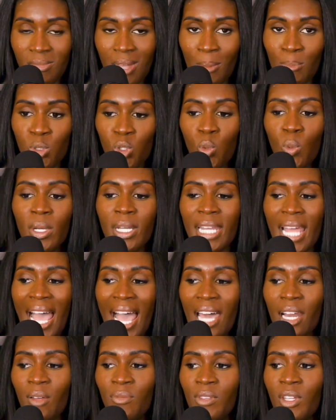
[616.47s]
I'm doing it
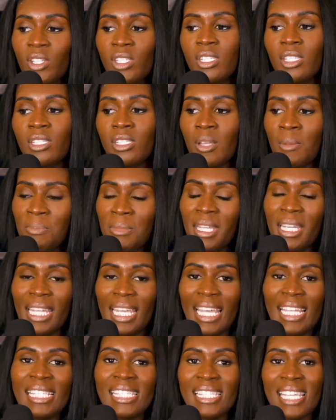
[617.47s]
out of there's something
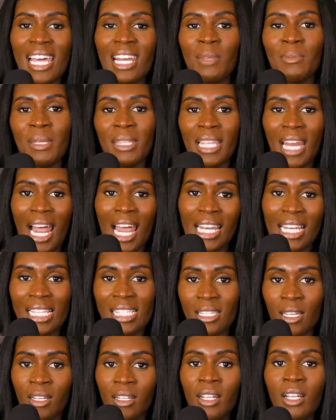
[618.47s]
inside of me that I
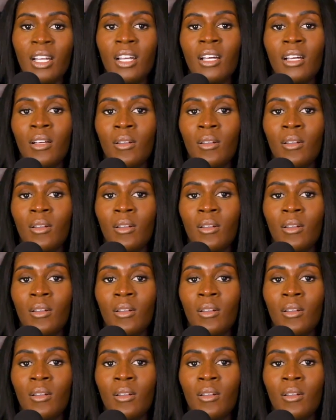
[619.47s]
need to